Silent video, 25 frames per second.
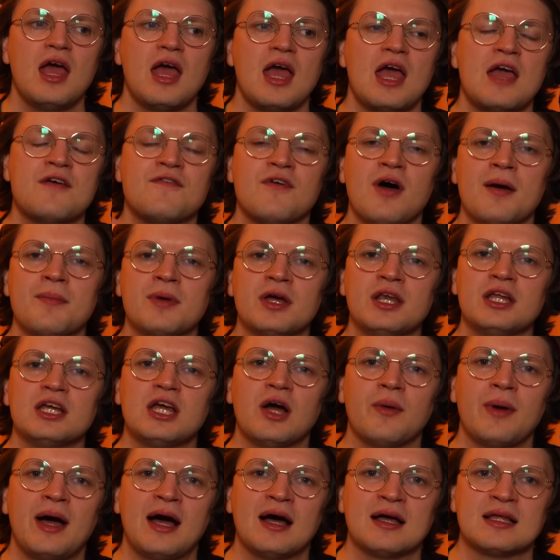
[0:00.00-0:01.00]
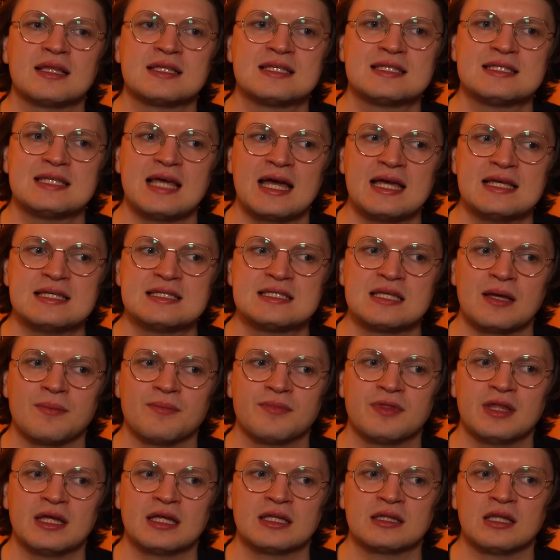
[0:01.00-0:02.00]
If I'm going to go out and say
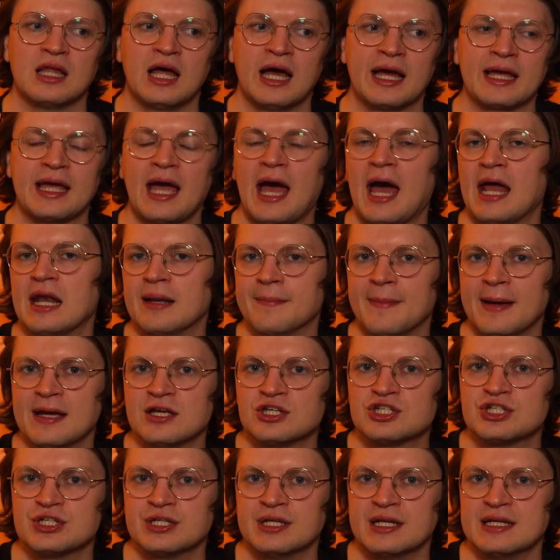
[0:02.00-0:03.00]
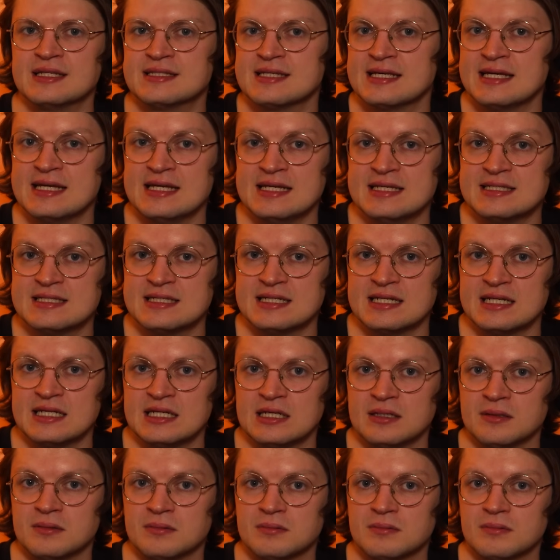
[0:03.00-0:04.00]
something like animation is
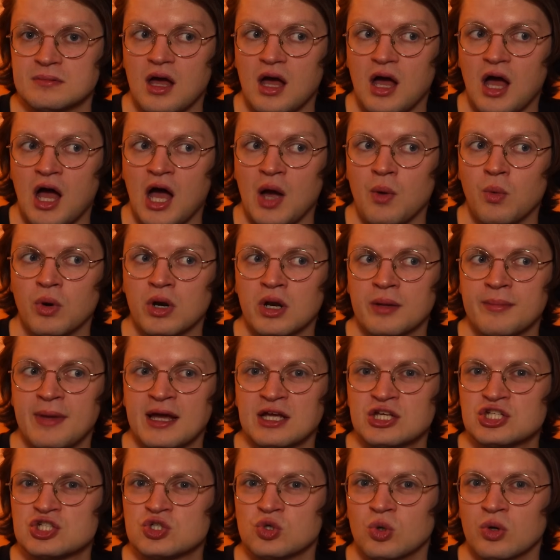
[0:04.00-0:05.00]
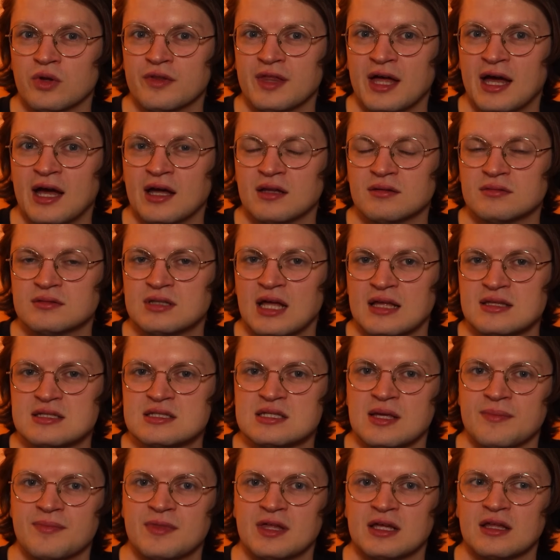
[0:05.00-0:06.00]
easy, I want to make sure that that's
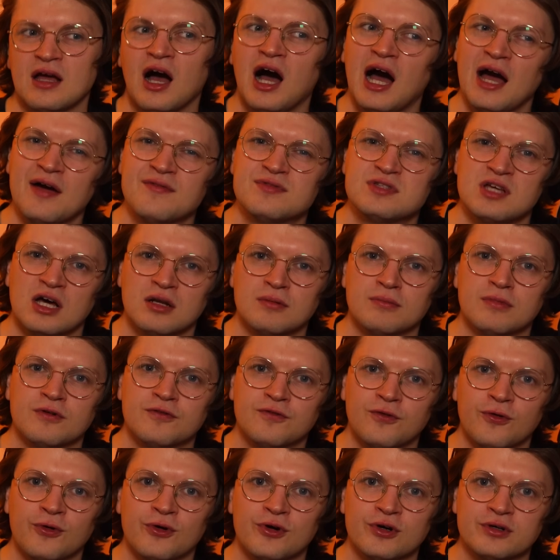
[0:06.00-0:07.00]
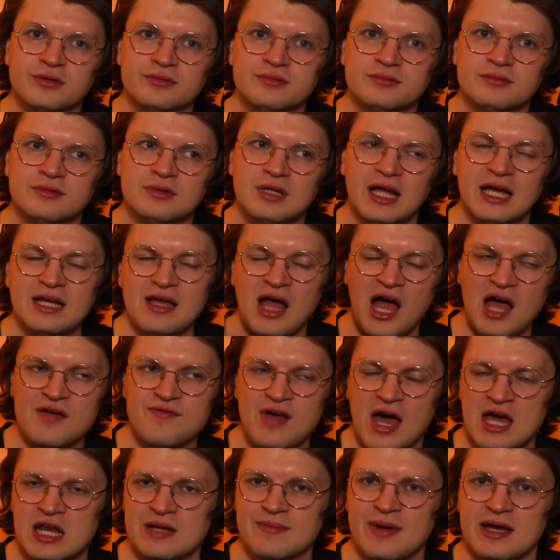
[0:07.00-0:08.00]
something I've done before. I've
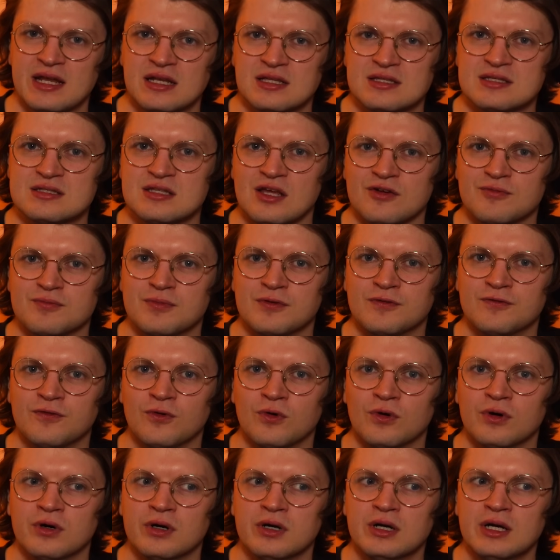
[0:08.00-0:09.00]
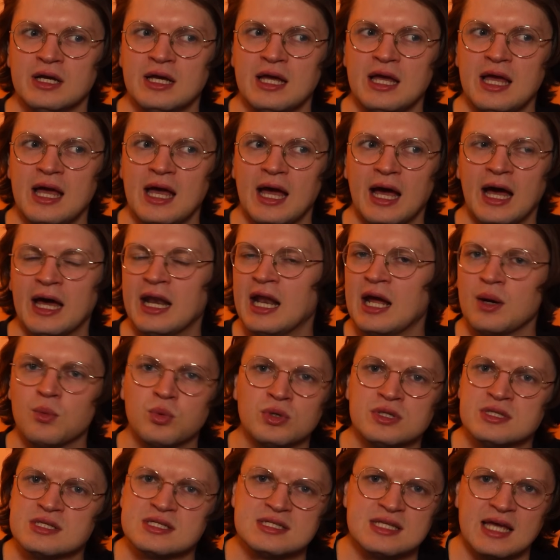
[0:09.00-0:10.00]
animated stuff before, and I
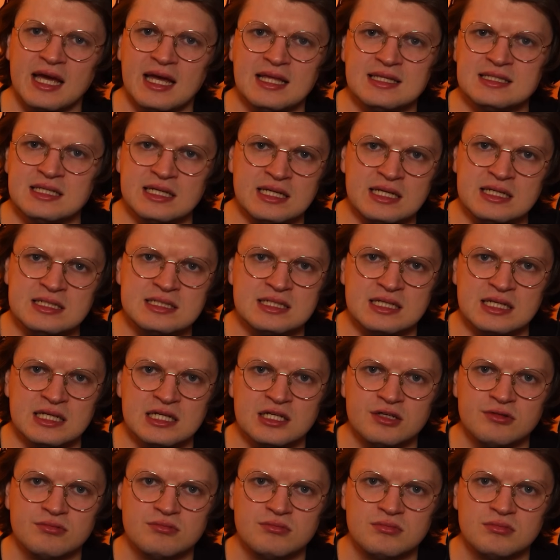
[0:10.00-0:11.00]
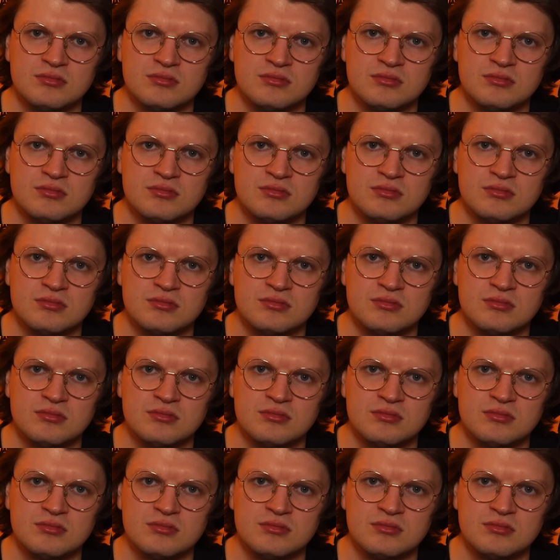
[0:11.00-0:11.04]
wouldn't say it's easy.